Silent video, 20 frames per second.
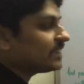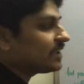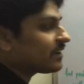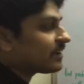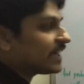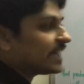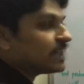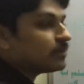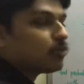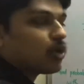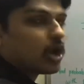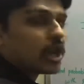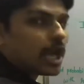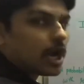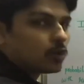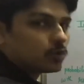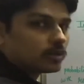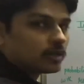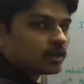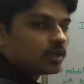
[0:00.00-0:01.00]
the red ball
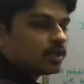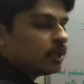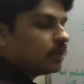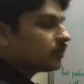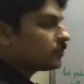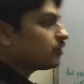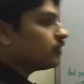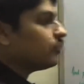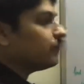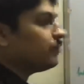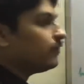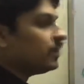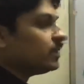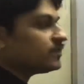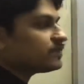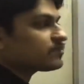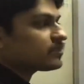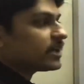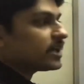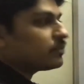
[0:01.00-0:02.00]
out. So
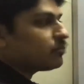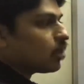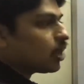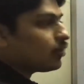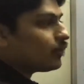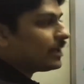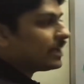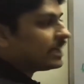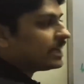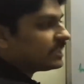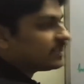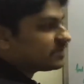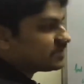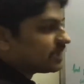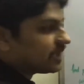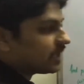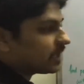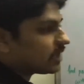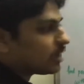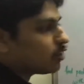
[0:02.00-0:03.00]
first red ball, when it is
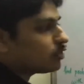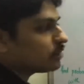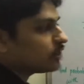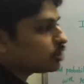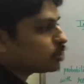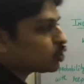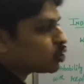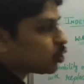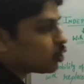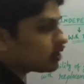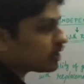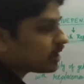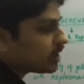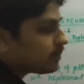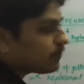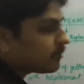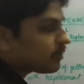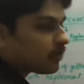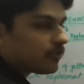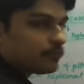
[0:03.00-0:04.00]
taken out, the total
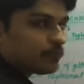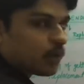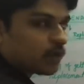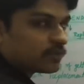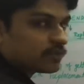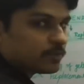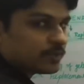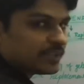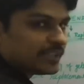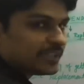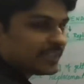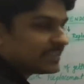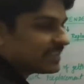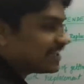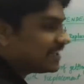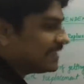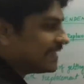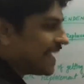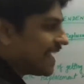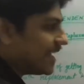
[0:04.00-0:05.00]
number of possibilities are
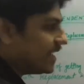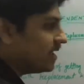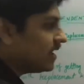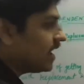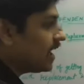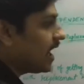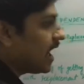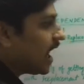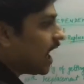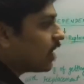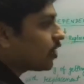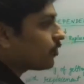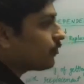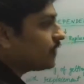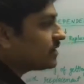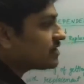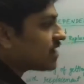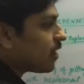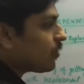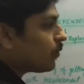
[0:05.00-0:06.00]
10, out of
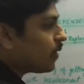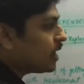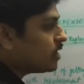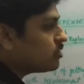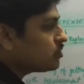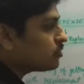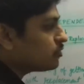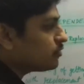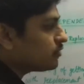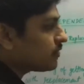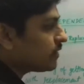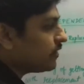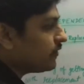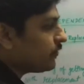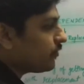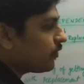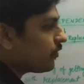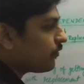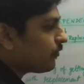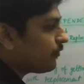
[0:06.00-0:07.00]
which I have 1, 2, 3,
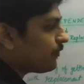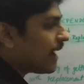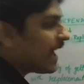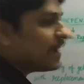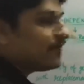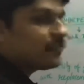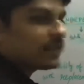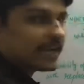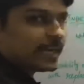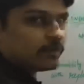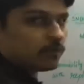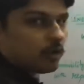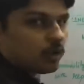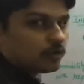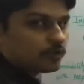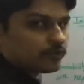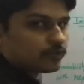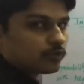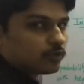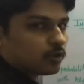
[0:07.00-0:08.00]
4, 5 red
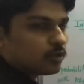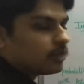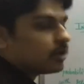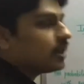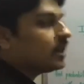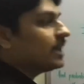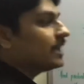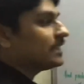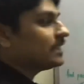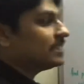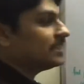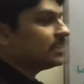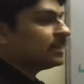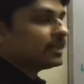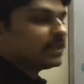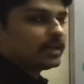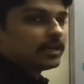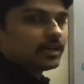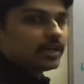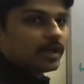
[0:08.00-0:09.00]
balls. So
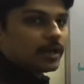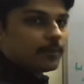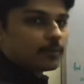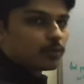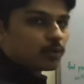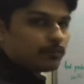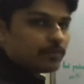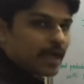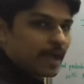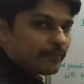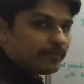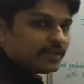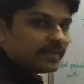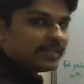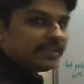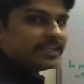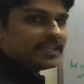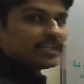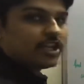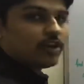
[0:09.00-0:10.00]
the
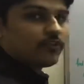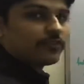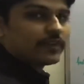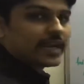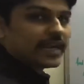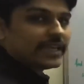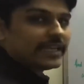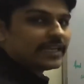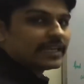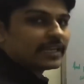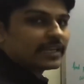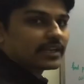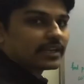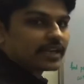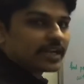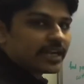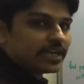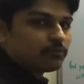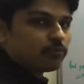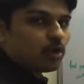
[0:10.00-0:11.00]
probability of getting a
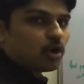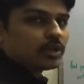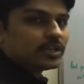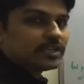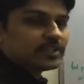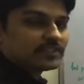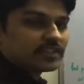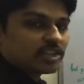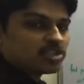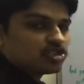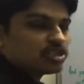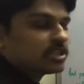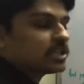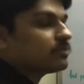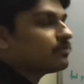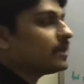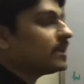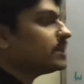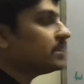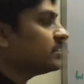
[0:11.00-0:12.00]
red ball in such an
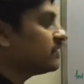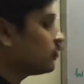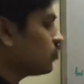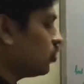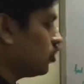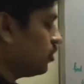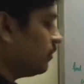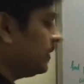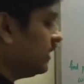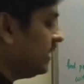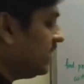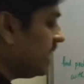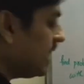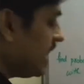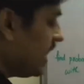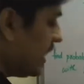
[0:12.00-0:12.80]
event is going to be